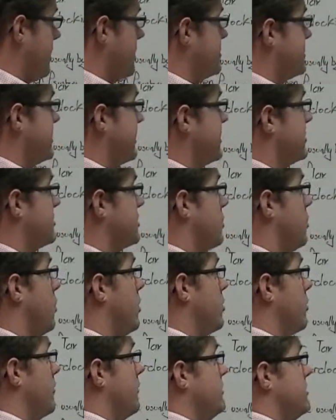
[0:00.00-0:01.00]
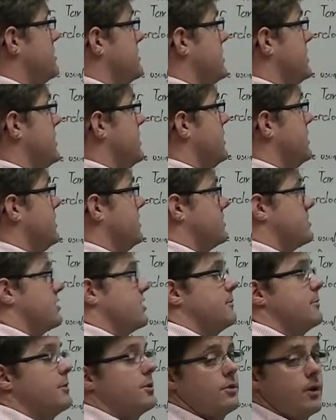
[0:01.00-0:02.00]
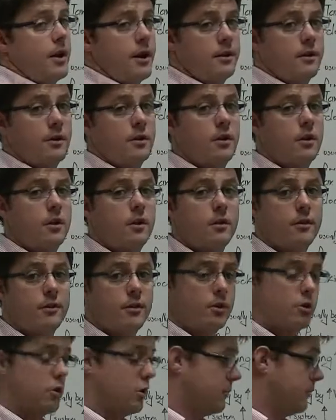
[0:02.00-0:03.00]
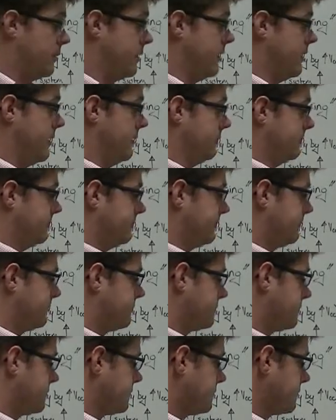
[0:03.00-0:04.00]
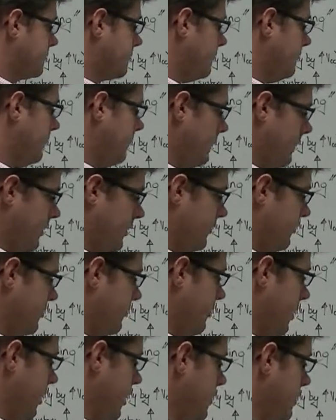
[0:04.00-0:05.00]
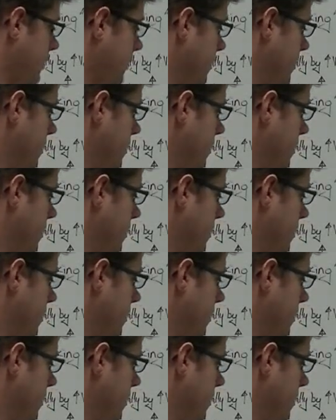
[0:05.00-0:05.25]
nanoseconds, quite obviously, it's going to be greater than the clock period. So,